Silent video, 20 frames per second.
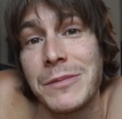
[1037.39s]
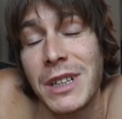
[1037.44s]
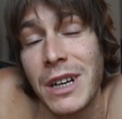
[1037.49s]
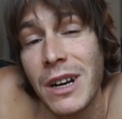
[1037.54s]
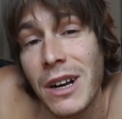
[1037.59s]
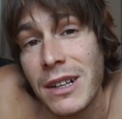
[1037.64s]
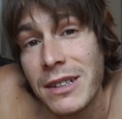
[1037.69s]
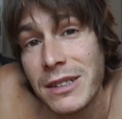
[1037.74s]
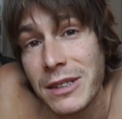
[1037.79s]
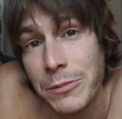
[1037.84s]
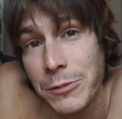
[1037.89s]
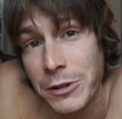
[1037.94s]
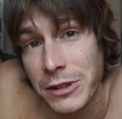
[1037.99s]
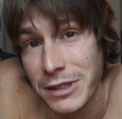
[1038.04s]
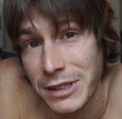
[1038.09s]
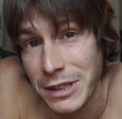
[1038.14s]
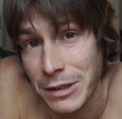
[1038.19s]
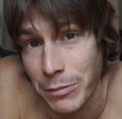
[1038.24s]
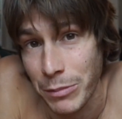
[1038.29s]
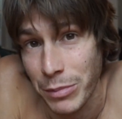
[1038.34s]
The concept
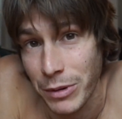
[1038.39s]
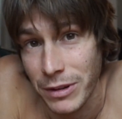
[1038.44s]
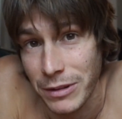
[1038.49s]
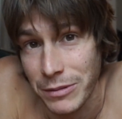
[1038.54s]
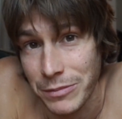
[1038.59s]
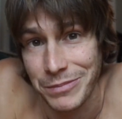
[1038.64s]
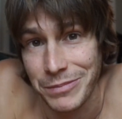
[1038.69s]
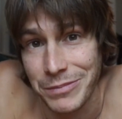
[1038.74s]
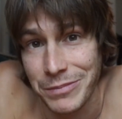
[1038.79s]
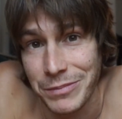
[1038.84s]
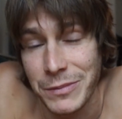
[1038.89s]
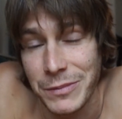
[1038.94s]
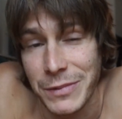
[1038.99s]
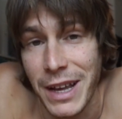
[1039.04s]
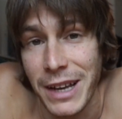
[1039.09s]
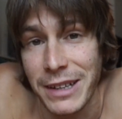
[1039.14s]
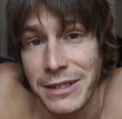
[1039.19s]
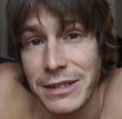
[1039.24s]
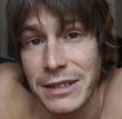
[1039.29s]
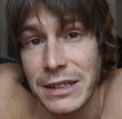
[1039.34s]
is simple,
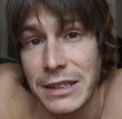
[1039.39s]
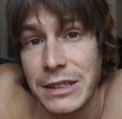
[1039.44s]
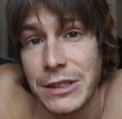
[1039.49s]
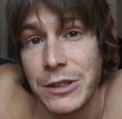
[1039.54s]
actually